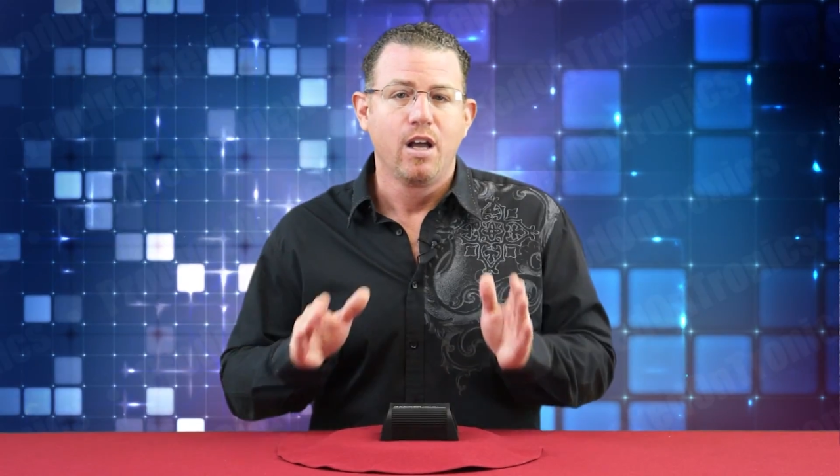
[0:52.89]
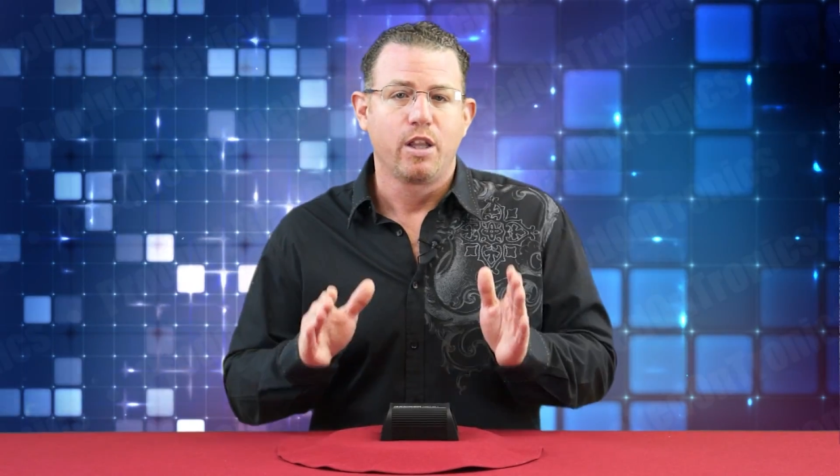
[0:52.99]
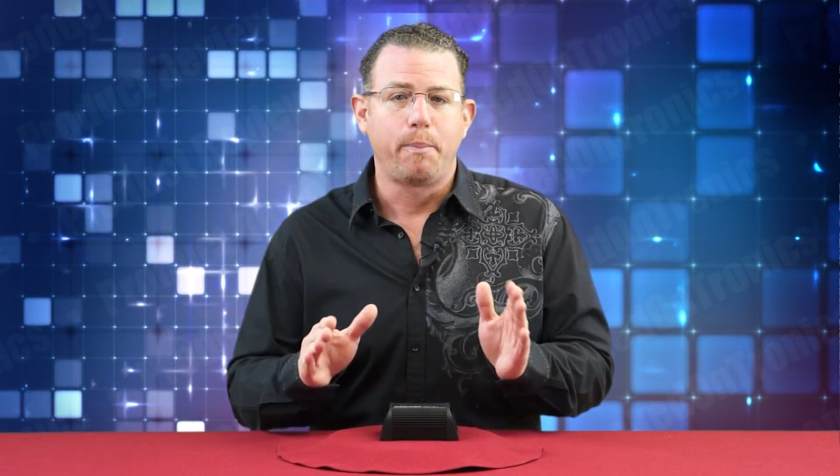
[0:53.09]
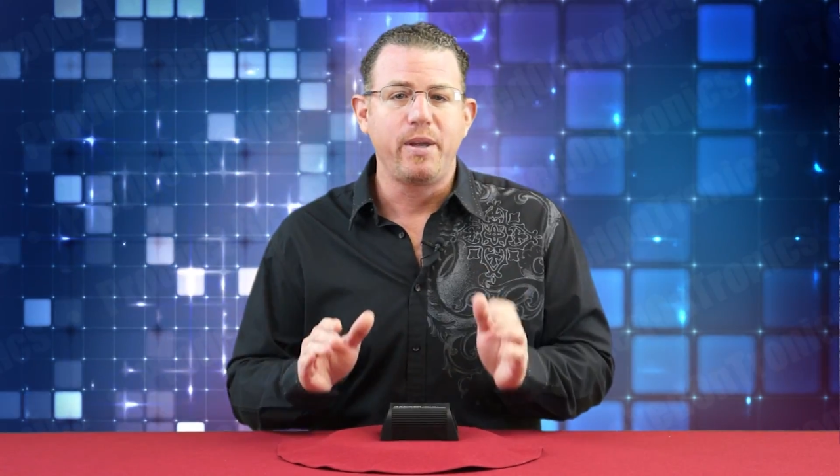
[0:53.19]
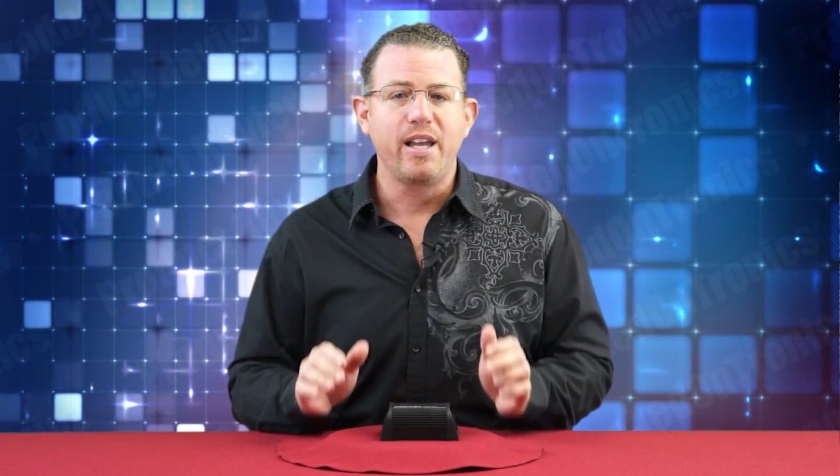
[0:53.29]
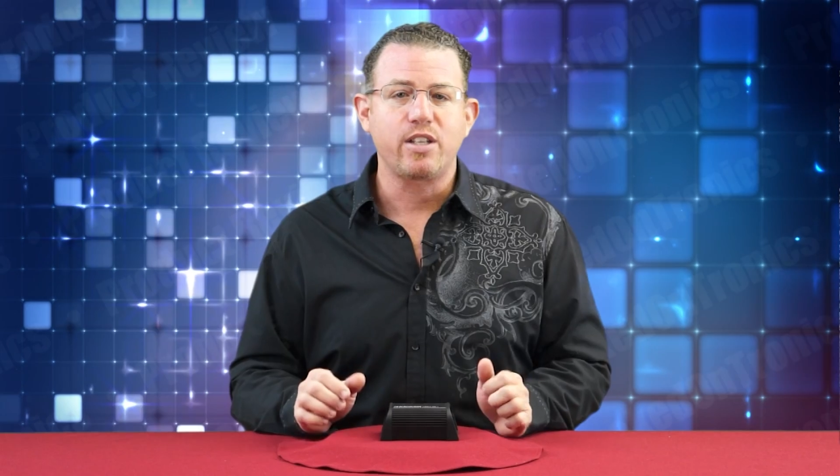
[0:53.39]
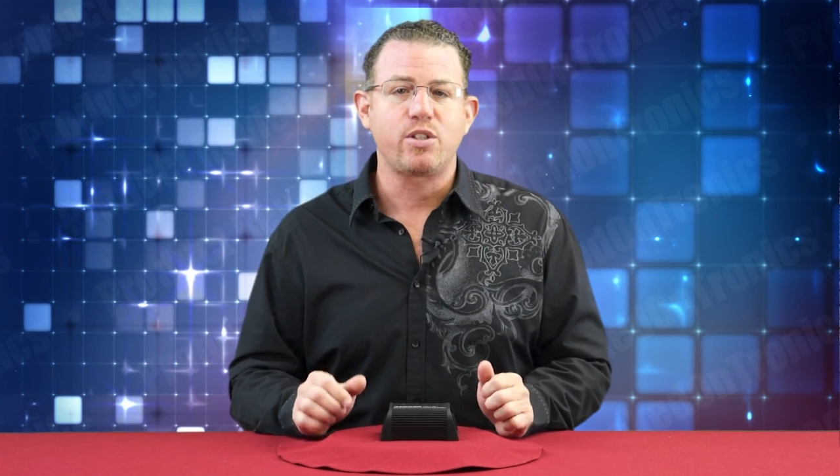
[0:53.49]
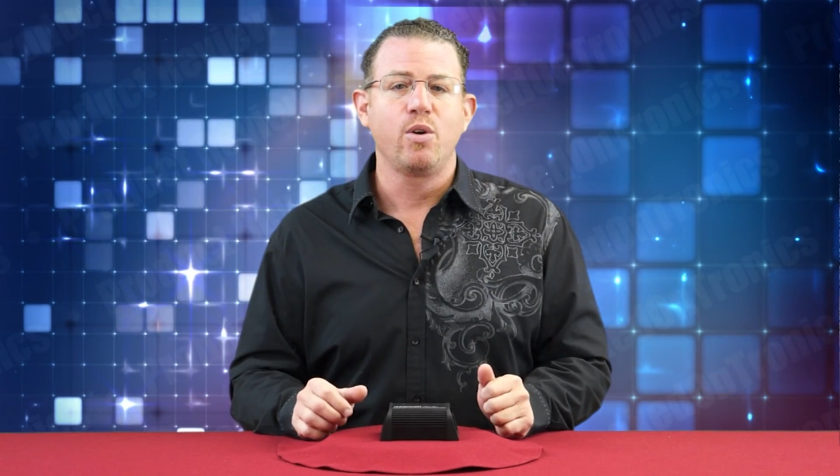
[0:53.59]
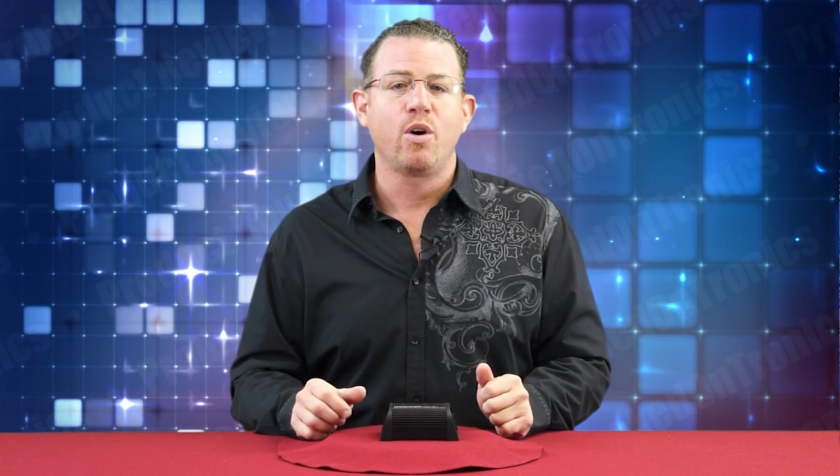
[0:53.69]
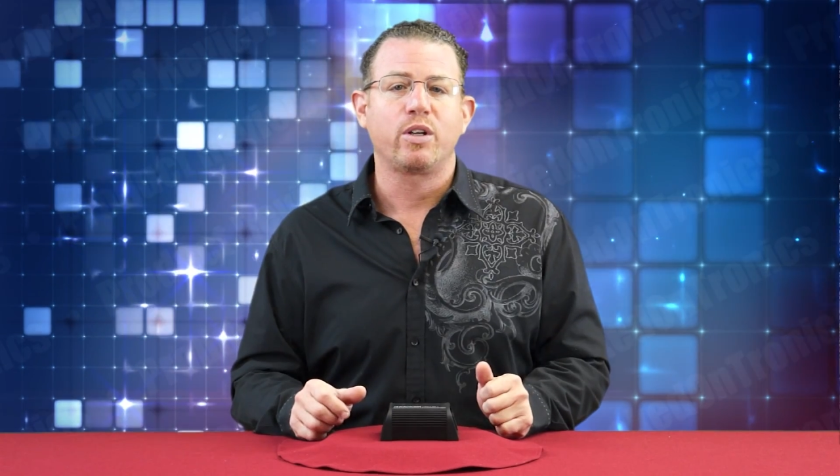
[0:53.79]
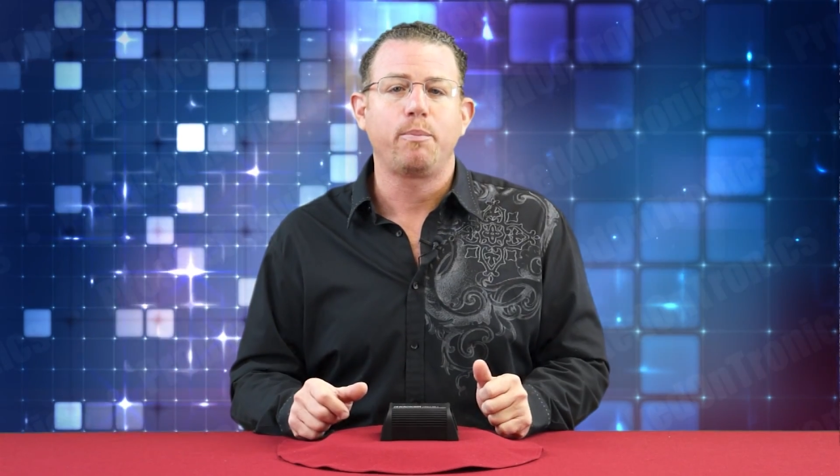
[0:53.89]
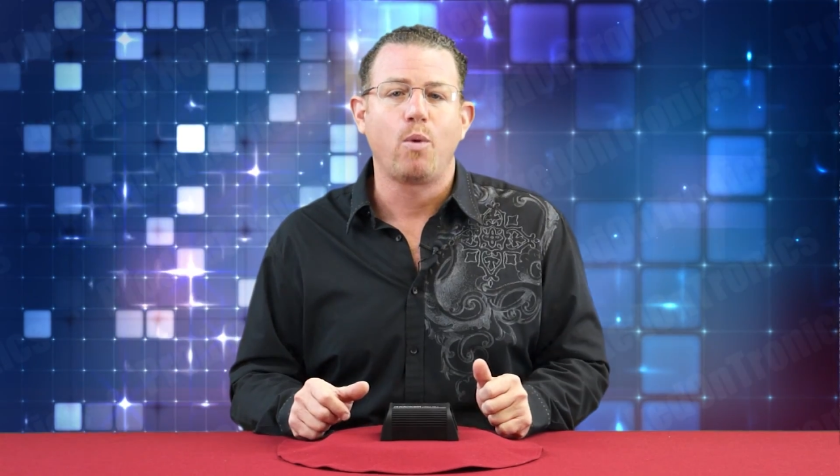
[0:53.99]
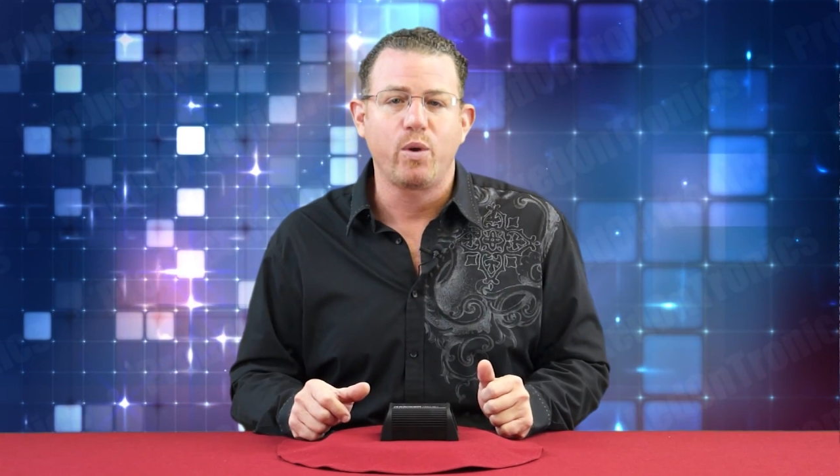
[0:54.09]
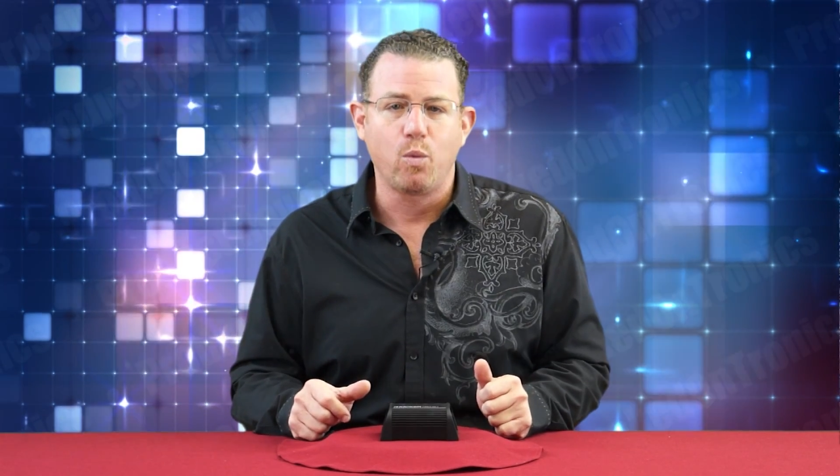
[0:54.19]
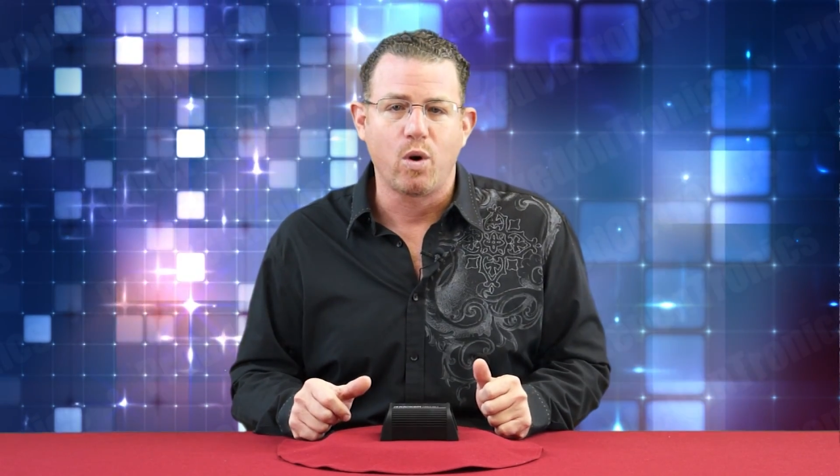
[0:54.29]
The
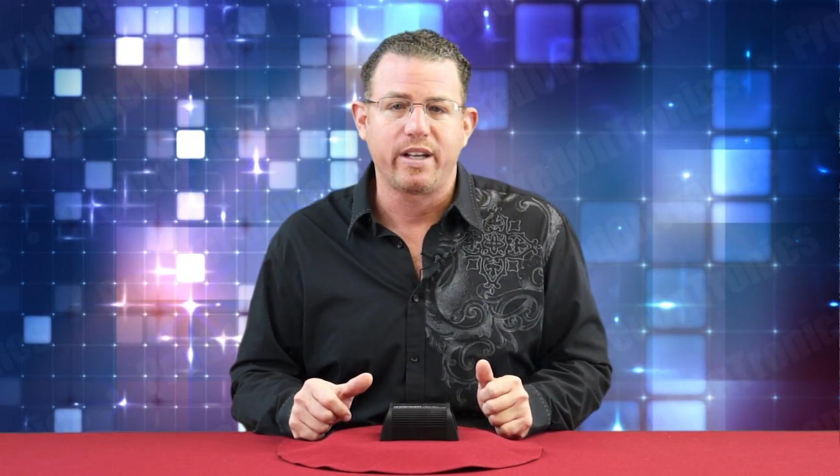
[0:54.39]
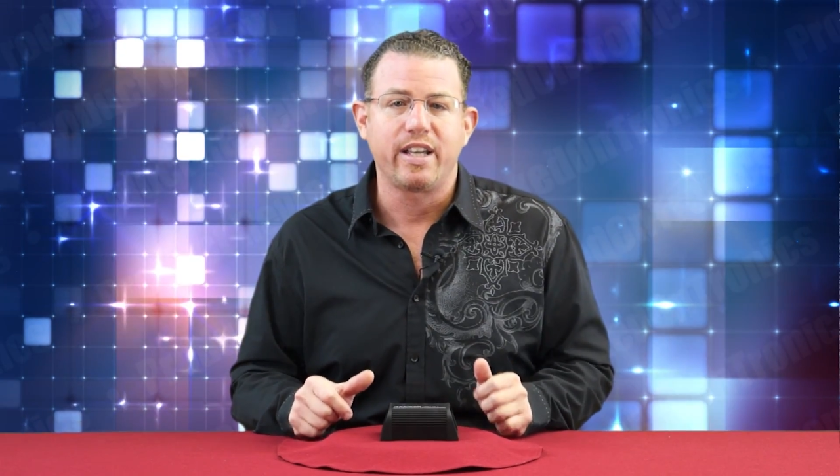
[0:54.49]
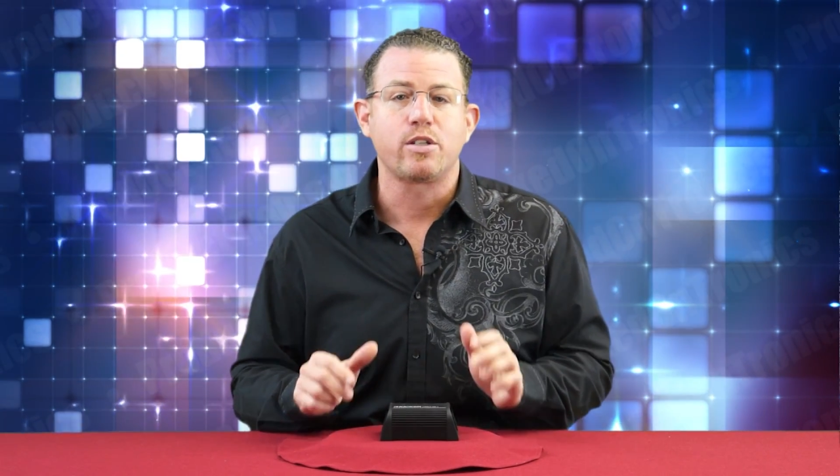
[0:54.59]
PX200.1